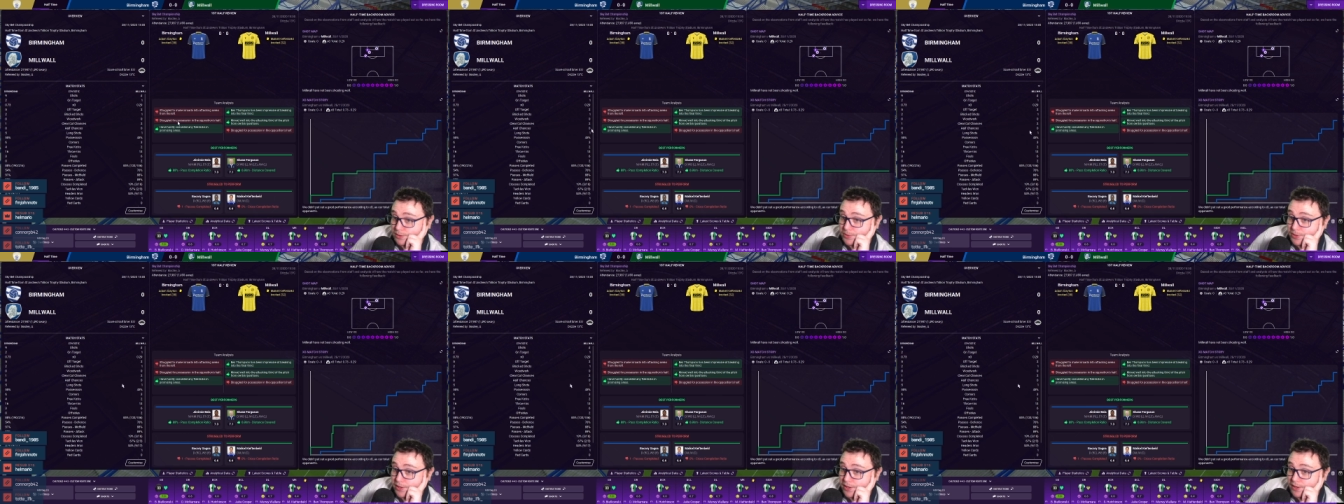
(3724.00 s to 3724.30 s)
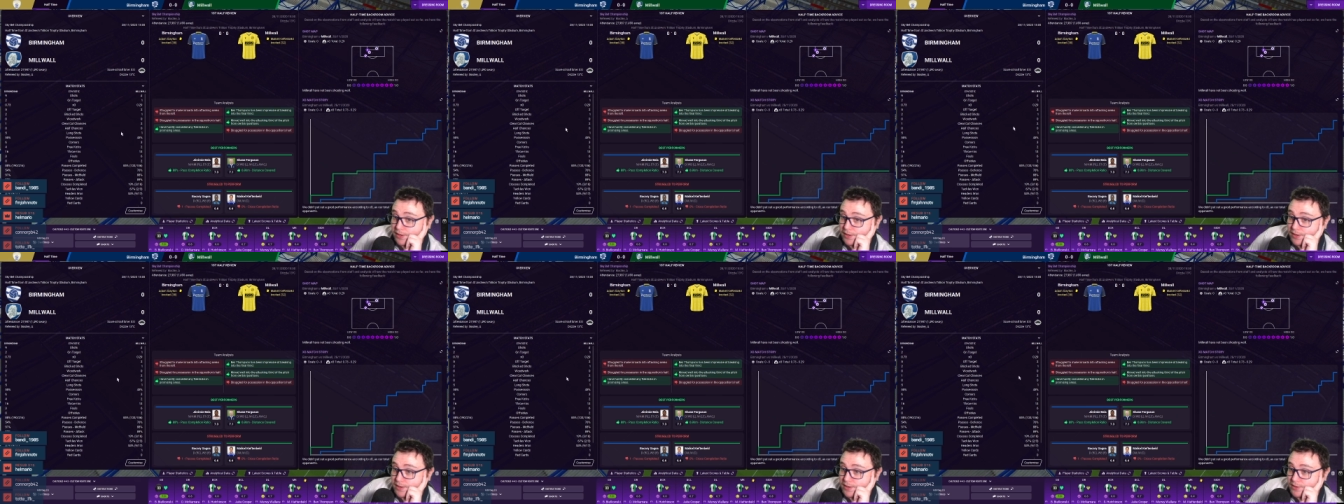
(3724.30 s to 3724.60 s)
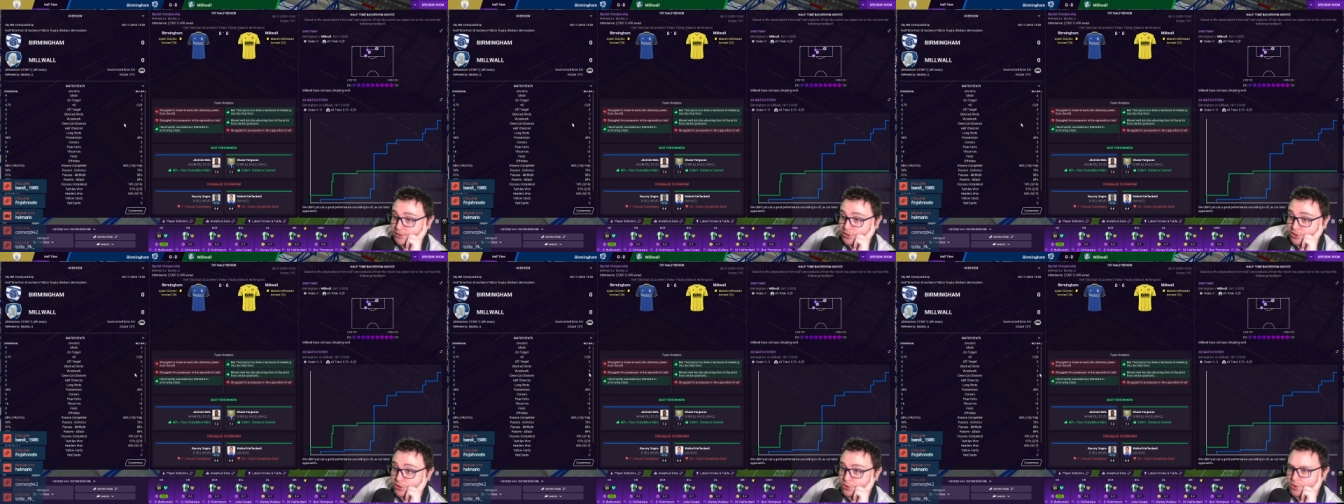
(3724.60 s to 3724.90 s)
okay.
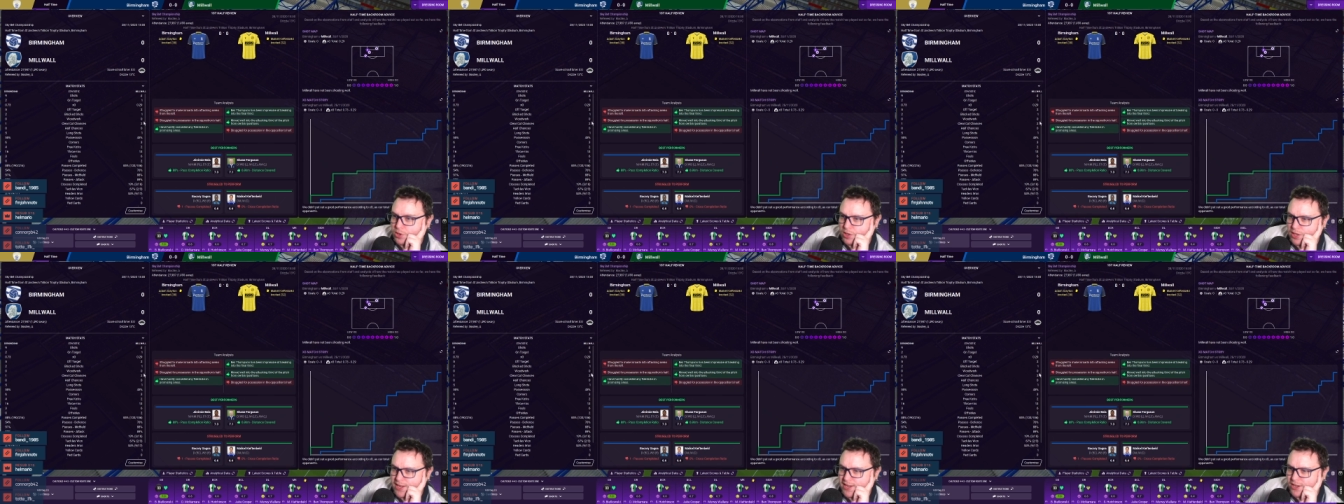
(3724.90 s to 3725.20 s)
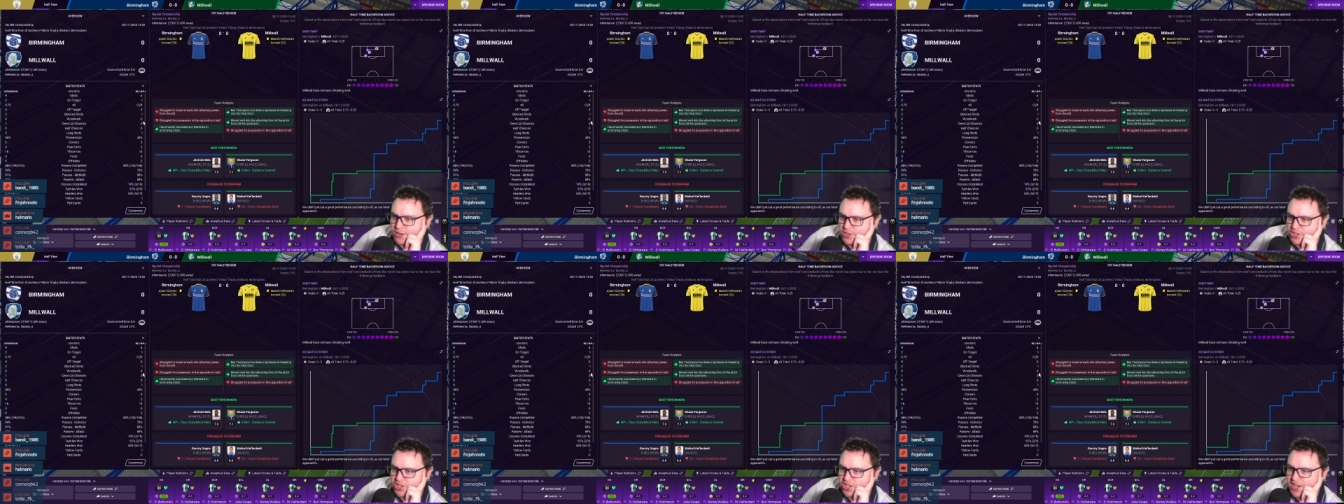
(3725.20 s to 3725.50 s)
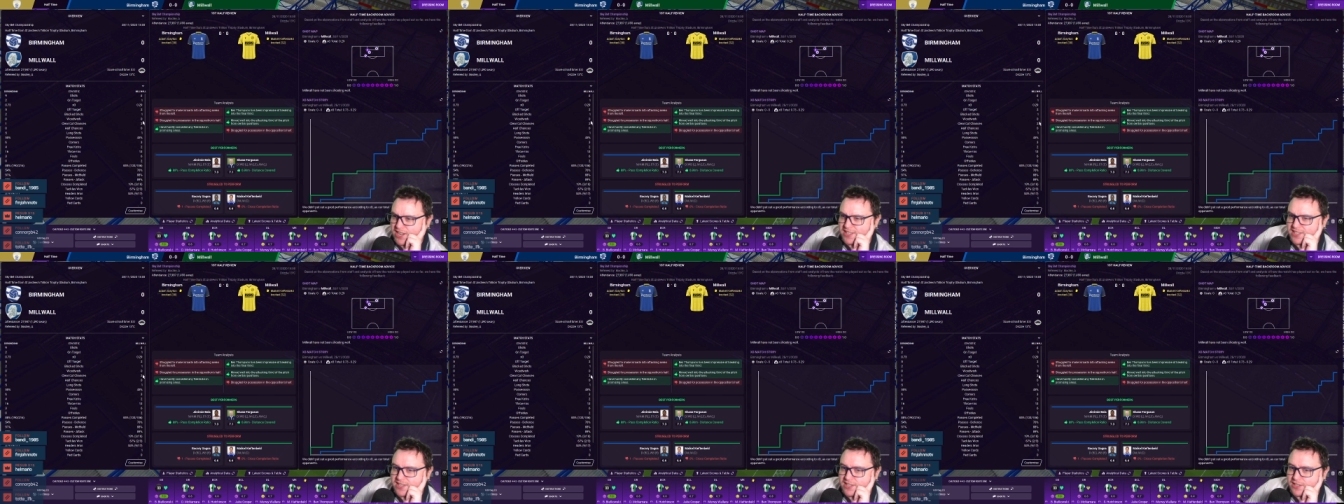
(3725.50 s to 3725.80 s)
Two clear-cut
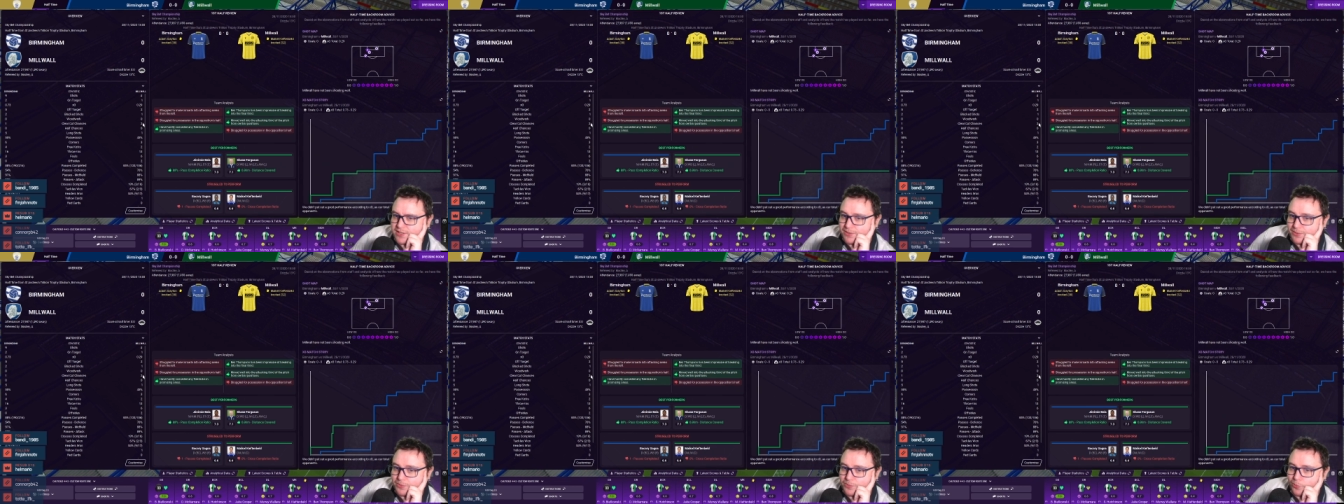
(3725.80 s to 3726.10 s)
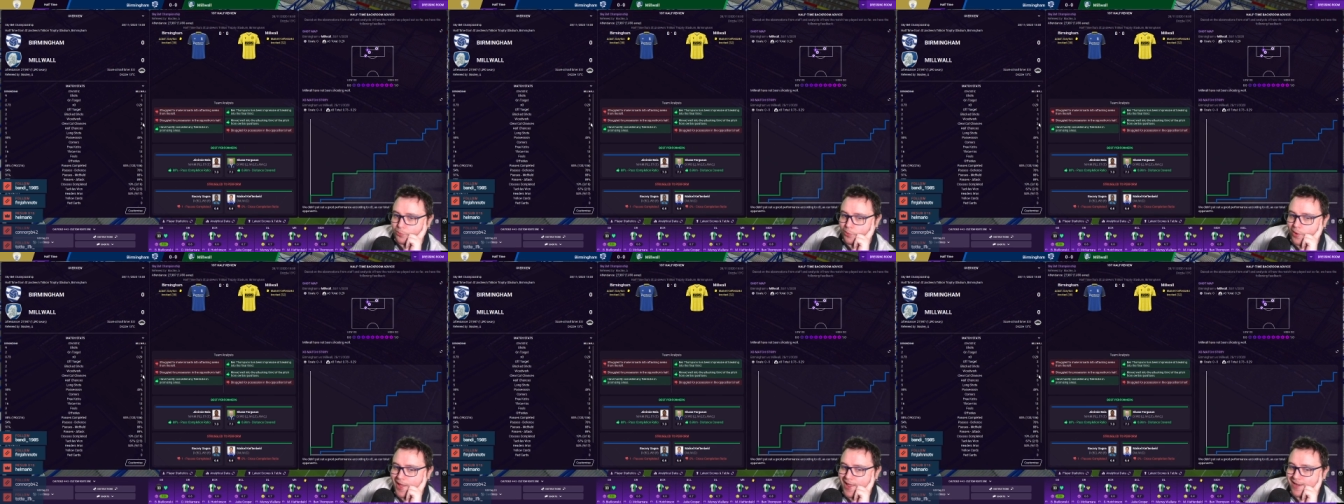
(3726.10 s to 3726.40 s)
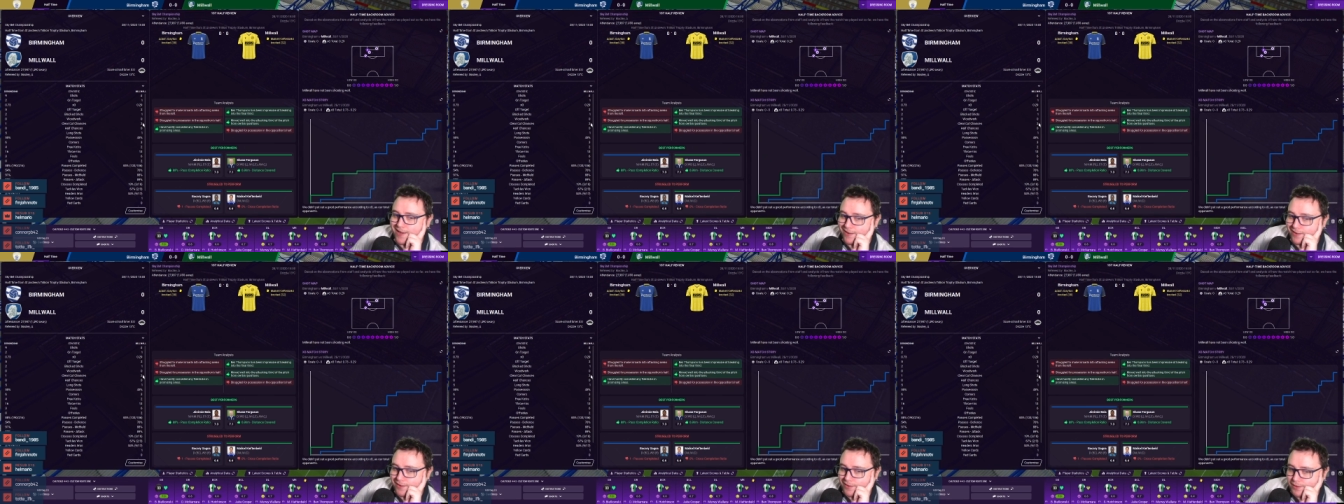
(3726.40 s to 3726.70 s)
chances?
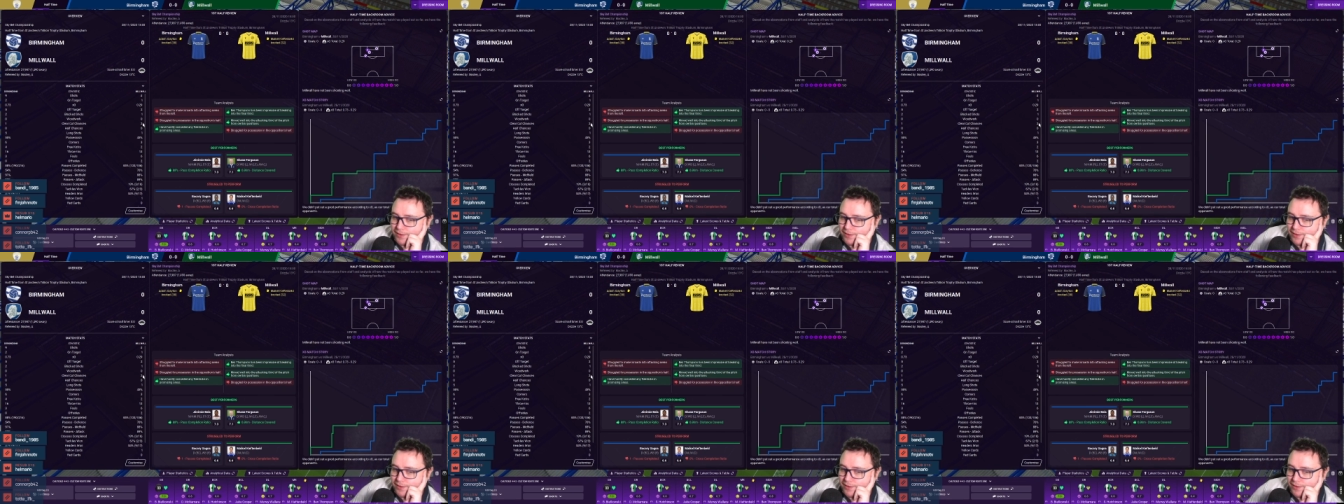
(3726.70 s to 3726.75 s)
When?